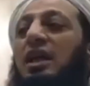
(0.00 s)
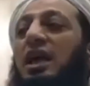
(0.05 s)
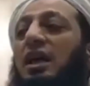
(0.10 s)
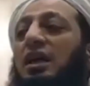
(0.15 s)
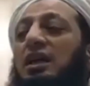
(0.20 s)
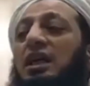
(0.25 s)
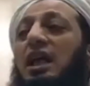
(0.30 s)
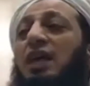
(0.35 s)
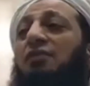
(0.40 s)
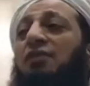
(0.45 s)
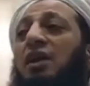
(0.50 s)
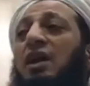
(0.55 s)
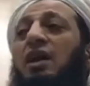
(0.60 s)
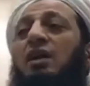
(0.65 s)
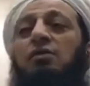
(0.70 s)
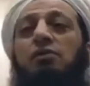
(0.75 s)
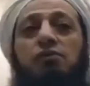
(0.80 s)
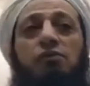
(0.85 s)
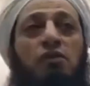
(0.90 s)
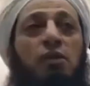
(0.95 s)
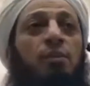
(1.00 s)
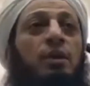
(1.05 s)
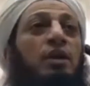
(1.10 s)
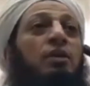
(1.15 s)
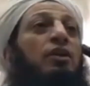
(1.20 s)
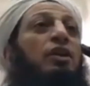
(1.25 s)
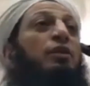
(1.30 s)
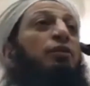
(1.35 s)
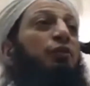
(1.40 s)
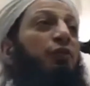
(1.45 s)
they're giving
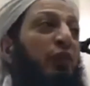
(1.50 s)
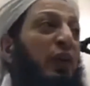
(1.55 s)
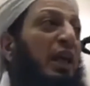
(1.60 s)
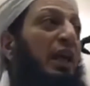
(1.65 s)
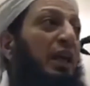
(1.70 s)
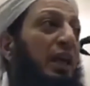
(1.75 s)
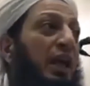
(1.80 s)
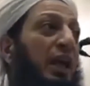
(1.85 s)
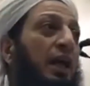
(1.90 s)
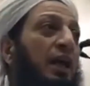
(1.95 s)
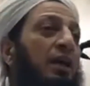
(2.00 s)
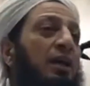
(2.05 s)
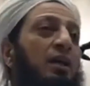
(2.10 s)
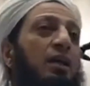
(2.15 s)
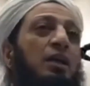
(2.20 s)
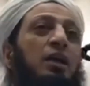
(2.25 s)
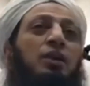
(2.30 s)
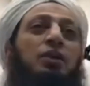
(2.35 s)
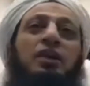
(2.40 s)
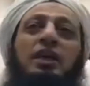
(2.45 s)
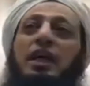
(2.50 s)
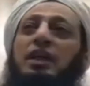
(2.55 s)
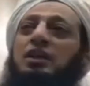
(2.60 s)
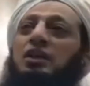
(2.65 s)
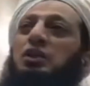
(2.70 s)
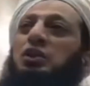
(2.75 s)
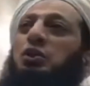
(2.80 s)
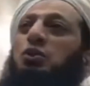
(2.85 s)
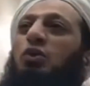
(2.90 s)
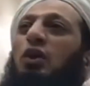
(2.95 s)
women the feeling
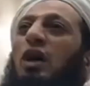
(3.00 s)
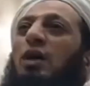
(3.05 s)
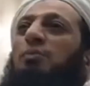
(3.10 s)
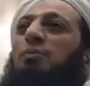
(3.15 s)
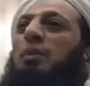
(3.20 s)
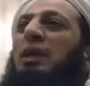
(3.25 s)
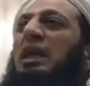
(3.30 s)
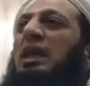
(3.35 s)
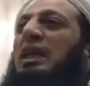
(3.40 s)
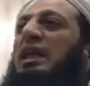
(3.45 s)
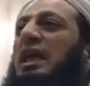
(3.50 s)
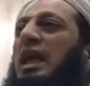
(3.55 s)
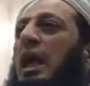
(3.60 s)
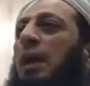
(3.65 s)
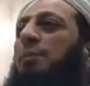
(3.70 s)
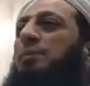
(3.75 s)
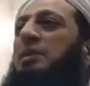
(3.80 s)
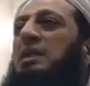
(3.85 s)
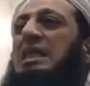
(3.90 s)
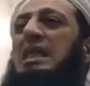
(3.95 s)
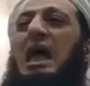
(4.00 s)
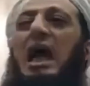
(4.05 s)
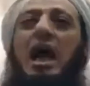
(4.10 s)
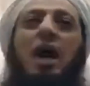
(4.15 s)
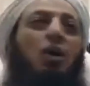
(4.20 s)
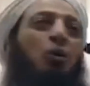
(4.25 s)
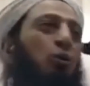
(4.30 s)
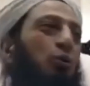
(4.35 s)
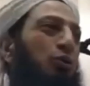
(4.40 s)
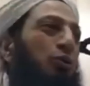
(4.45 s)
that you have been kept
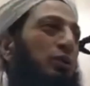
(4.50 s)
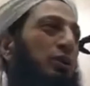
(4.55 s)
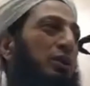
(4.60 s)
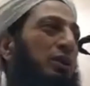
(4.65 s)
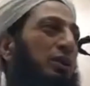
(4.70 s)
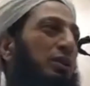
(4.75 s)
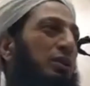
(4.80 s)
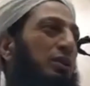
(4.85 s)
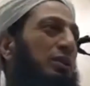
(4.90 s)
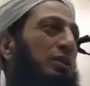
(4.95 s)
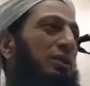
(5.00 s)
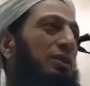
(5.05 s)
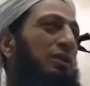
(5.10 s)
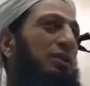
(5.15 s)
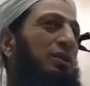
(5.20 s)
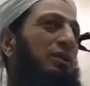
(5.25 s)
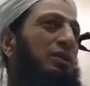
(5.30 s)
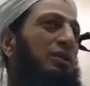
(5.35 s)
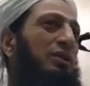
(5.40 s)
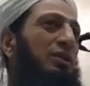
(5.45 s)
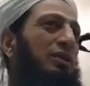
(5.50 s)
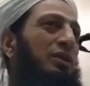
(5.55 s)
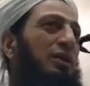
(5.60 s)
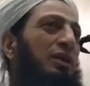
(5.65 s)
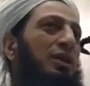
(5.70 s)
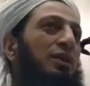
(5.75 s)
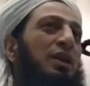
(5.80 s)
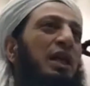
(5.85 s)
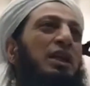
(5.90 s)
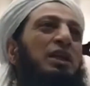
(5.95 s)
down.
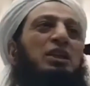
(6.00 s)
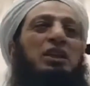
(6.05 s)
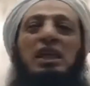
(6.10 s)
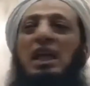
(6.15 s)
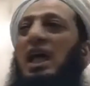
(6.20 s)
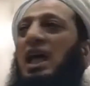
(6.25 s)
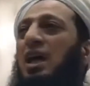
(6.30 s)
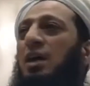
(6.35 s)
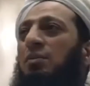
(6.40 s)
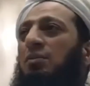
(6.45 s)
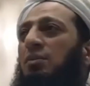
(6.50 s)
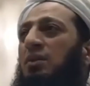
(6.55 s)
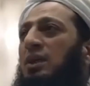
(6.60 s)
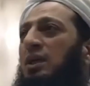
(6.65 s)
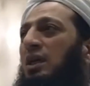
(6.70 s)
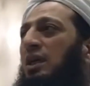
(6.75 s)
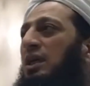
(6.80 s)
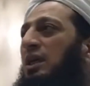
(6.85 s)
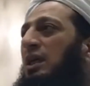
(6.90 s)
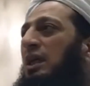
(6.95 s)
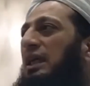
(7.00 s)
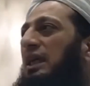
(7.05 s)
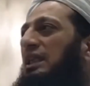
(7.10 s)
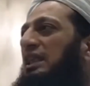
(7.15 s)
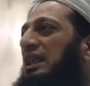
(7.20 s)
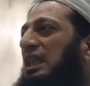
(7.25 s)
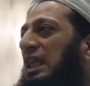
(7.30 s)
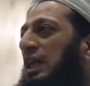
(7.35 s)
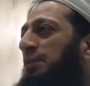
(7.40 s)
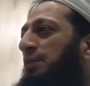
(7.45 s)
That Islam
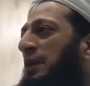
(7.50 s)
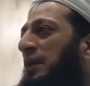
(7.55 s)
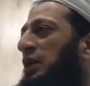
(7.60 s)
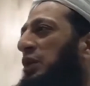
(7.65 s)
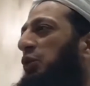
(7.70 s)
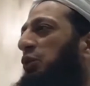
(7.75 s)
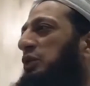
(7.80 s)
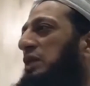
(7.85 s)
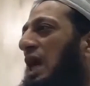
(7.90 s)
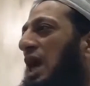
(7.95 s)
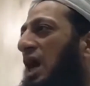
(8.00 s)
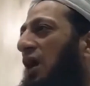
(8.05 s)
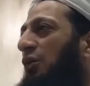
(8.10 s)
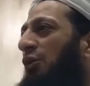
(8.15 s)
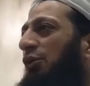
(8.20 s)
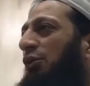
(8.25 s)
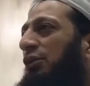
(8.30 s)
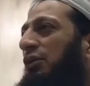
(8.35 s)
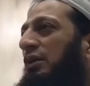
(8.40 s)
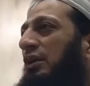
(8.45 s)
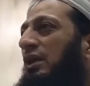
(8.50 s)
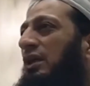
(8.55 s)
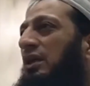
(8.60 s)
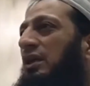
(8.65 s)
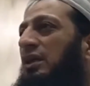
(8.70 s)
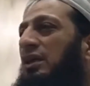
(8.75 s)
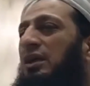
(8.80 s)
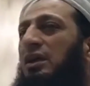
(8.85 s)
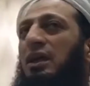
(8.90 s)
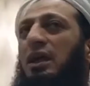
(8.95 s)
is keeping you down.
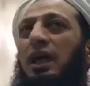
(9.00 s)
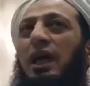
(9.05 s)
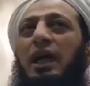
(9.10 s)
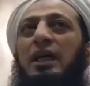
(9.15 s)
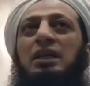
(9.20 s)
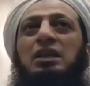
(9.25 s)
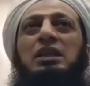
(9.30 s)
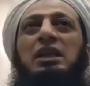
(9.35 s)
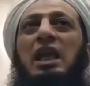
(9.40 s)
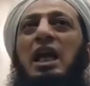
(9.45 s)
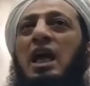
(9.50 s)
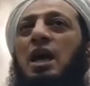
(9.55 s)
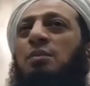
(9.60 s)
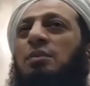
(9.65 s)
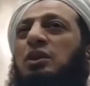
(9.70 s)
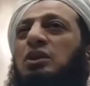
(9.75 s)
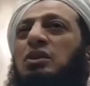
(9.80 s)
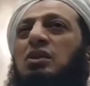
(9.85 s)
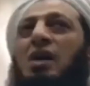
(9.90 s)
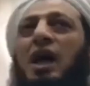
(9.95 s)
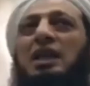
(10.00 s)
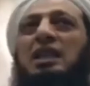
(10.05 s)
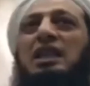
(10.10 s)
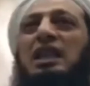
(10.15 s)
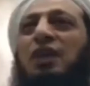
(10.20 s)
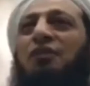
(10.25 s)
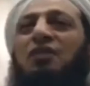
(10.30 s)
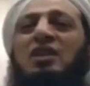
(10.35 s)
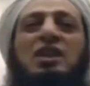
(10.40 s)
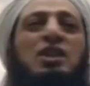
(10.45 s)
And Islam is
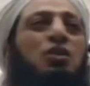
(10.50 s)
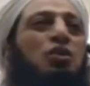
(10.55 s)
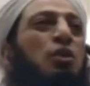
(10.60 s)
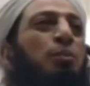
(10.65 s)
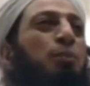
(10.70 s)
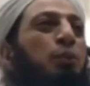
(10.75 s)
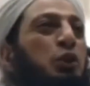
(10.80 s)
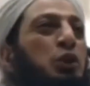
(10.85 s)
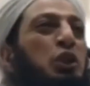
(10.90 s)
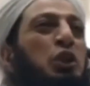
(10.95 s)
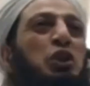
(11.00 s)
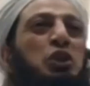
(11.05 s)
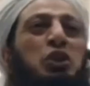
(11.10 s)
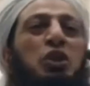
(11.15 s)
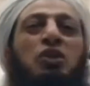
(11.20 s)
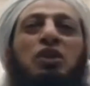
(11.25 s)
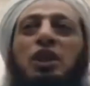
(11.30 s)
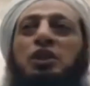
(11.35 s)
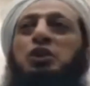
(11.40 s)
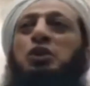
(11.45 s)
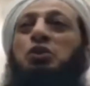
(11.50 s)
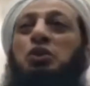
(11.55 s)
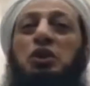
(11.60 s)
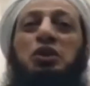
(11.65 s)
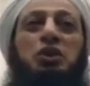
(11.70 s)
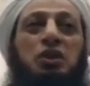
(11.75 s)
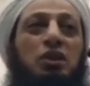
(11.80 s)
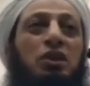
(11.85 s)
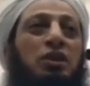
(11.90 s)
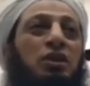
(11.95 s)
not giving you the position that you
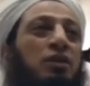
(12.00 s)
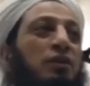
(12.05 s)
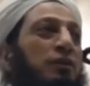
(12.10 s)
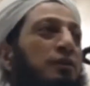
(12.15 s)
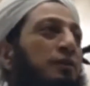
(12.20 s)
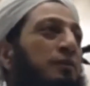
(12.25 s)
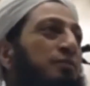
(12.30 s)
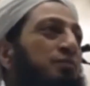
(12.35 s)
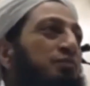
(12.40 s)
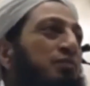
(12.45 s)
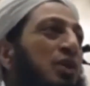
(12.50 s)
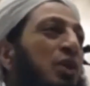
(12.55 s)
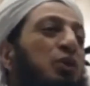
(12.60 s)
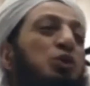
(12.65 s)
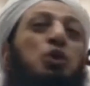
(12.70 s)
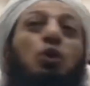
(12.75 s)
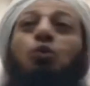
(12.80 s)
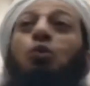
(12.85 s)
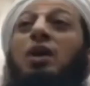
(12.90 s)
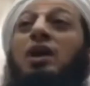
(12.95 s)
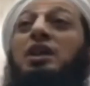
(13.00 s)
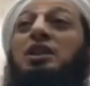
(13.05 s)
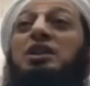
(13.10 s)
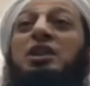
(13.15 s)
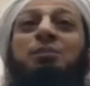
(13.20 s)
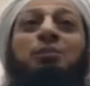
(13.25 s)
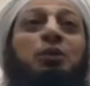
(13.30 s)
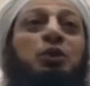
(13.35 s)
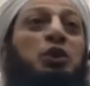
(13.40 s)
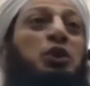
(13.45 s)
deserve. So what
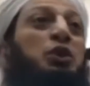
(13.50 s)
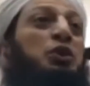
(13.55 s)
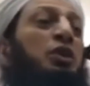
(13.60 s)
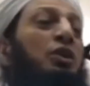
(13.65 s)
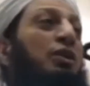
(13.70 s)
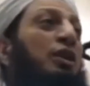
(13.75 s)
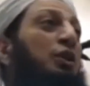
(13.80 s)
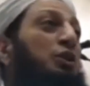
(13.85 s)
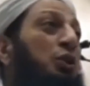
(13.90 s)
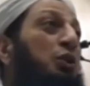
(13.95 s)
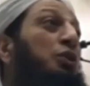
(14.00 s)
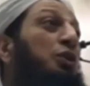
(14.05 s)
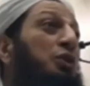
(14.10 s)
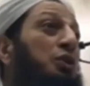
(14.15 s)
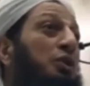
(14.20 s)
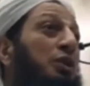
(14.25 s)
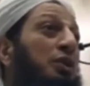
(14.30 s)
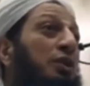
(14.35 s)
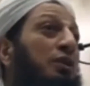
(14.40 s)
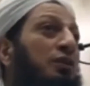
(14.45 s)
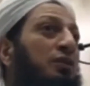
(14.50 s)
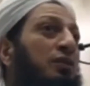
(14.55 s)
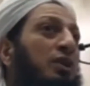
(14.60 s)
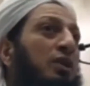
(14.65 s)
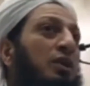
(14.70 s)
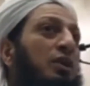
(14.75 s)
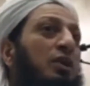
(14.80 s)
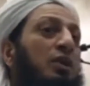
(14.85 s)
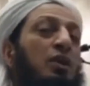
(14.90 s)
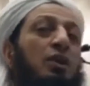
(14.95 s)
is the position that you deserve?
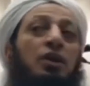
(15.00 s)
